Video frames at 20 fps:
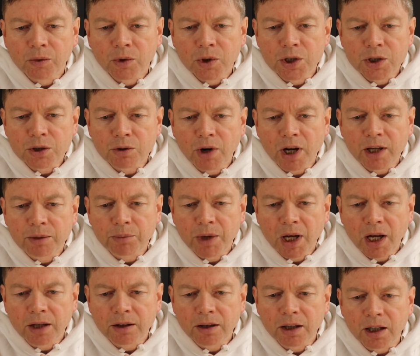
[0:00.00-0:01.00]
This great
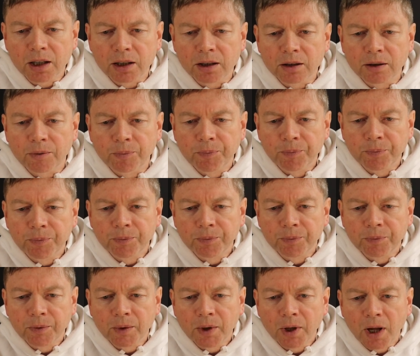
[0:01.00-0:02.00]
man then,
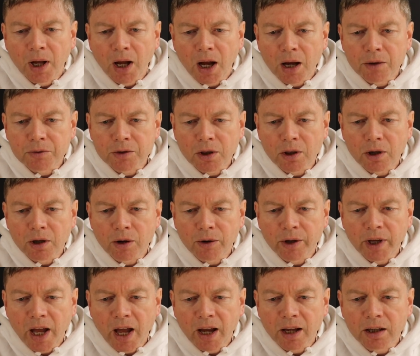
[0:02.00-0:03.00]
after the
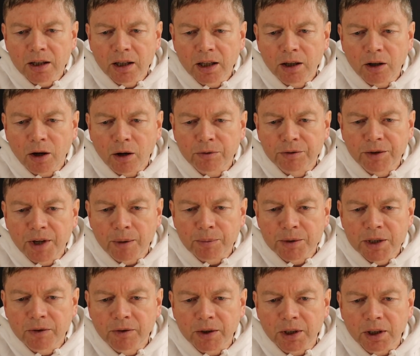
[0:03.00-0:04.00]
long agony of
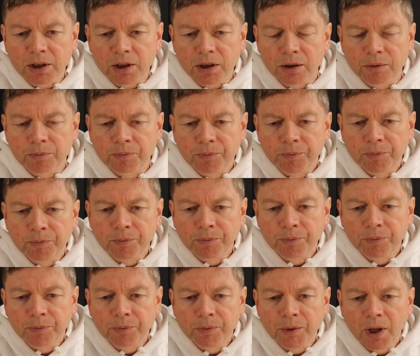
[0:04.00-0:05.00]
captivity,
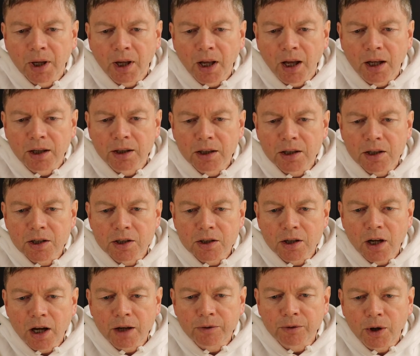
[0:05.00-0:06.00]
ended his
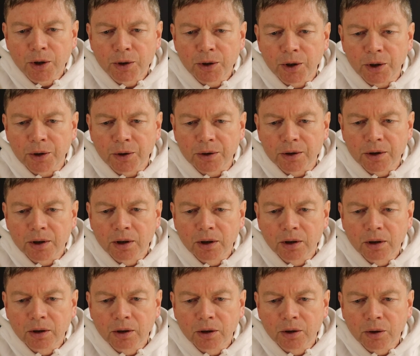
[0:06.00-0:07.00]
life on earth
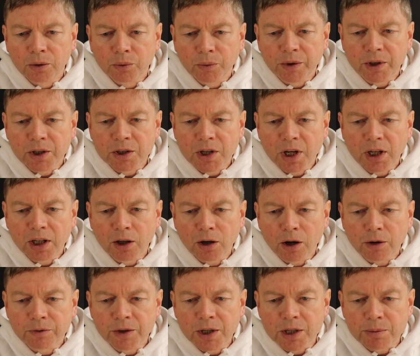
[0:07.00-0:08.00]
with the shedding
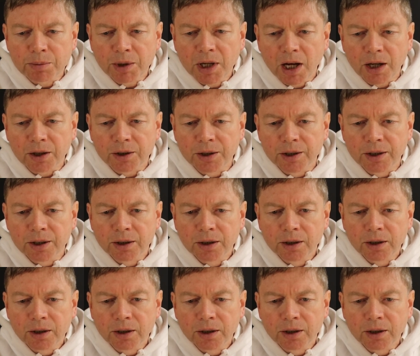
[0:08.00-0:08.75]
of his blood